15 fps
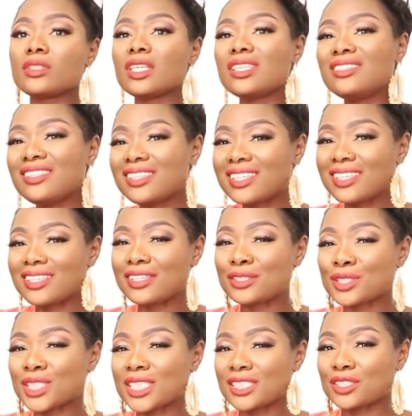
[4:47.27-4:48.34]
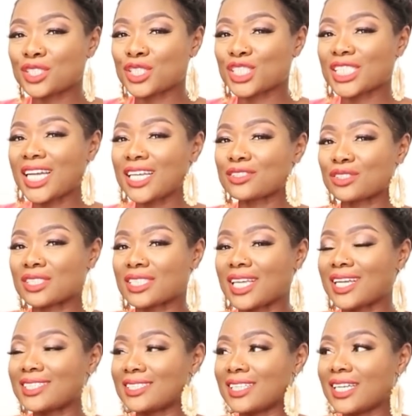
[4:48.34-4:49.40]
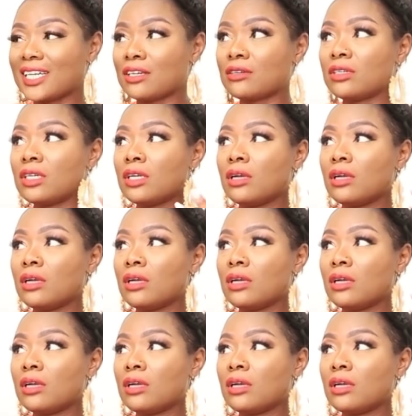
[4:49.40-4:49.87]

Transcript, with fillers: you can either stick to your size or size down.